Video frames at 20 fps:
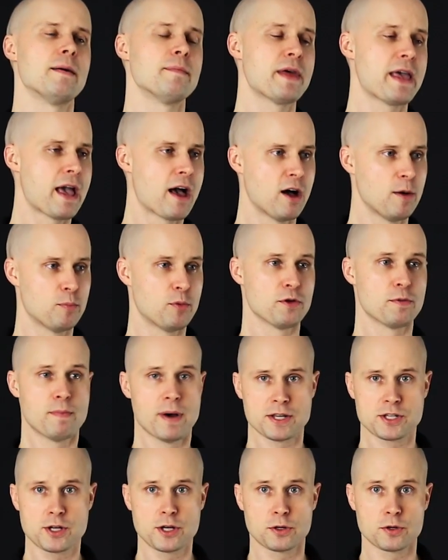they help with
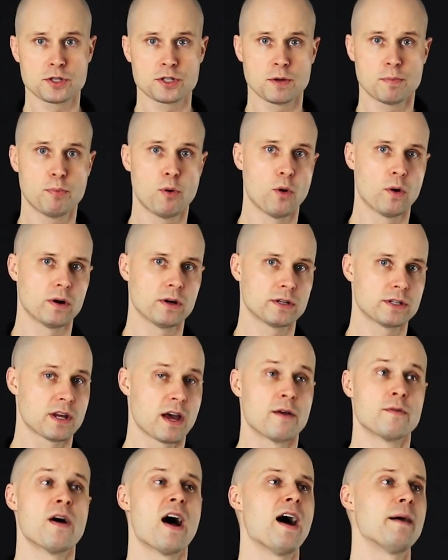muscular support,
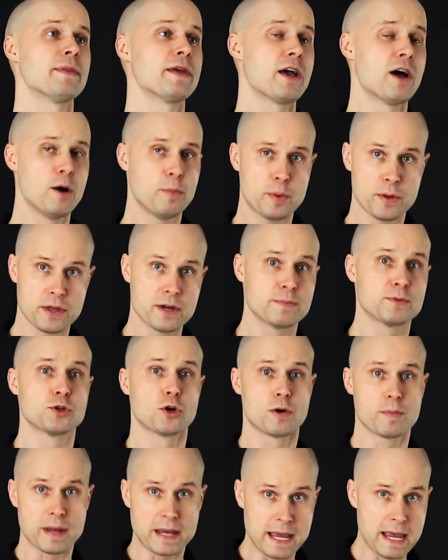they help with
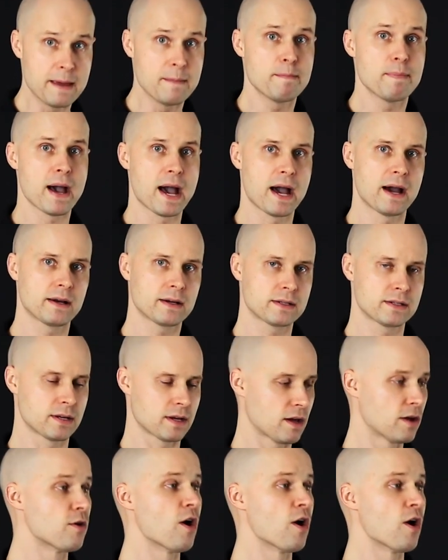absorbing impact.